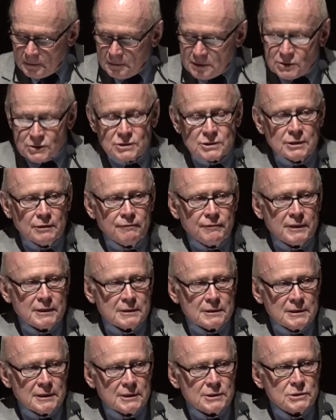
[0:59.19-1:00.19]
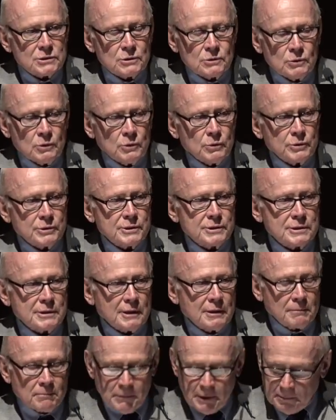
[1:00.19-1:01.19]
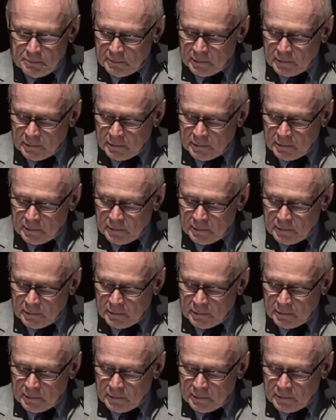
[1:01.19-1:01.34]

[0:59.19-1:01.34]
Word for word: civic discourse and